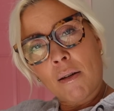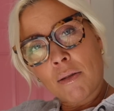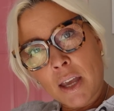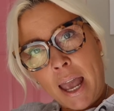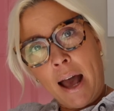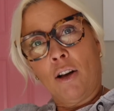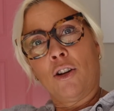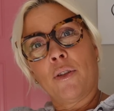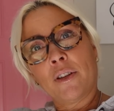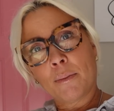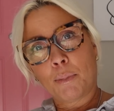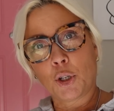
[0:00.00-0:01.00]
the
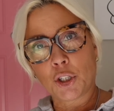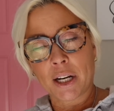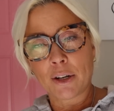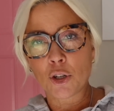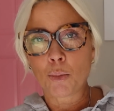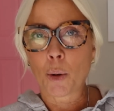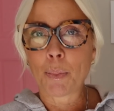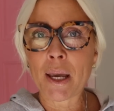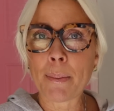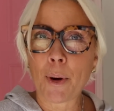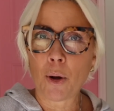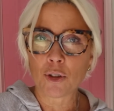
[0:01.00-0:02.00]
algorithm push it out to more
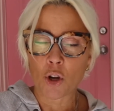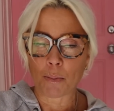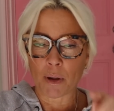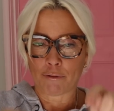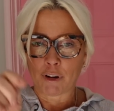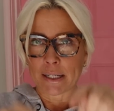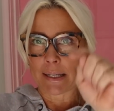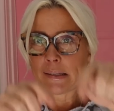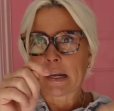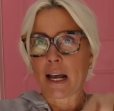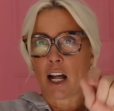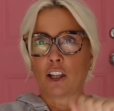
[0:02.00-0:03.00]
people. Don't be afraid to
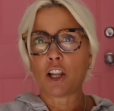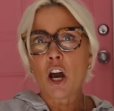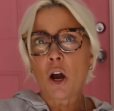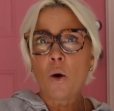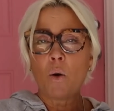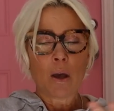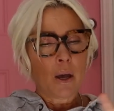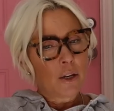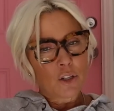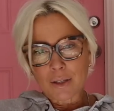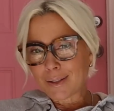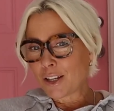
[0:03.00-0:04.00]
say hello.
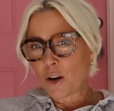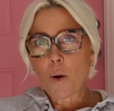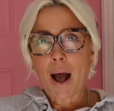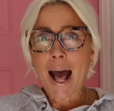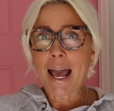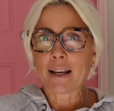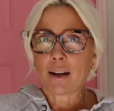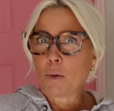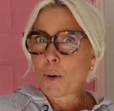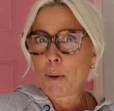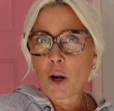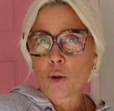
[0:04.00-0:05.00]
Just, you know, hi,
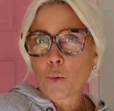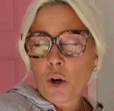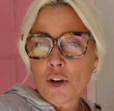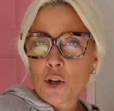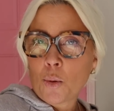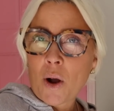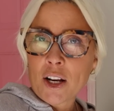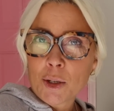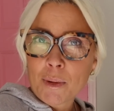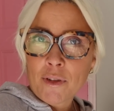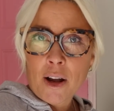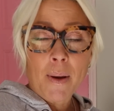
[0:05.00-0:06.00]
what part of the world you're watching
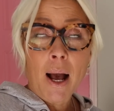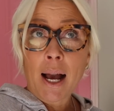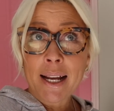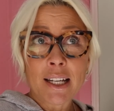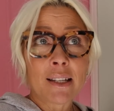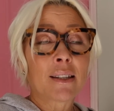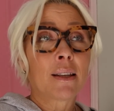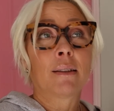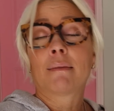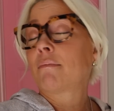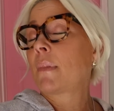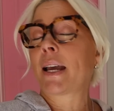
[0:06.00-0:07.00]
me from.
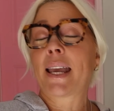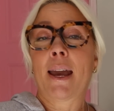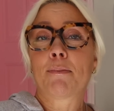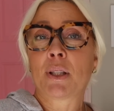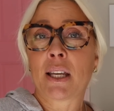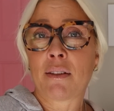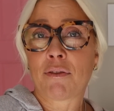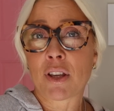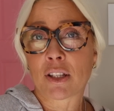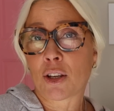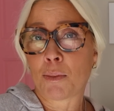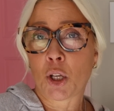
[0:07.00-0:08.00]
I can't believe
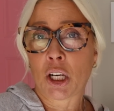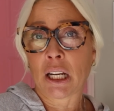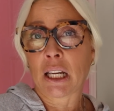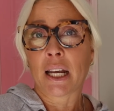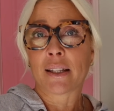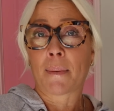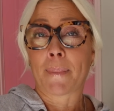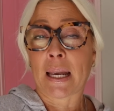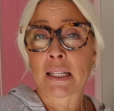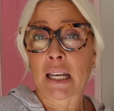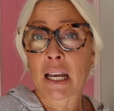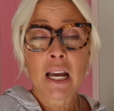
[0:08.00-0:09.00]
this community. It's
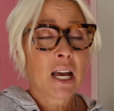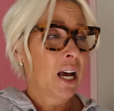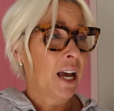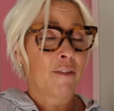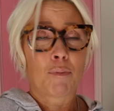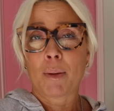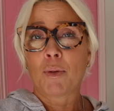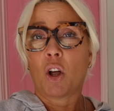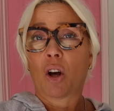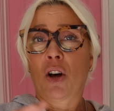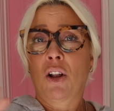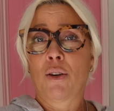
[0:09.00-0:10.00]
amazing. I have people
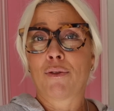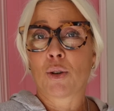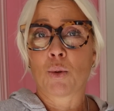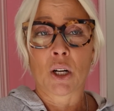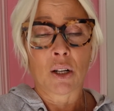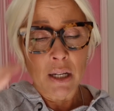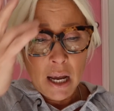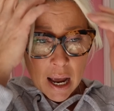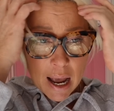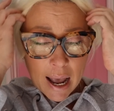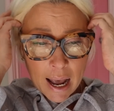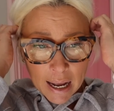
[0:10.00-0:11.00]
all over the world,
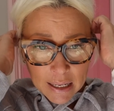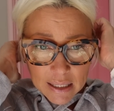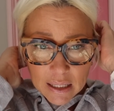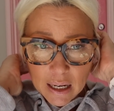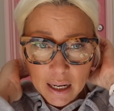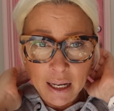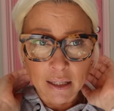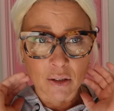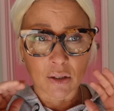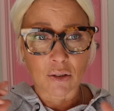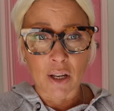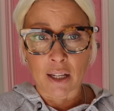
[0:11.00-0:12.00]
and
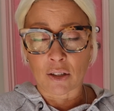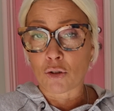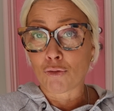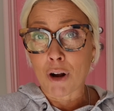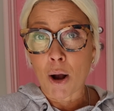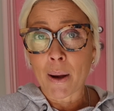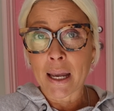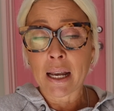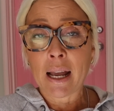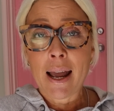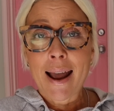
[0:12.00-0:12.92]
it's growing,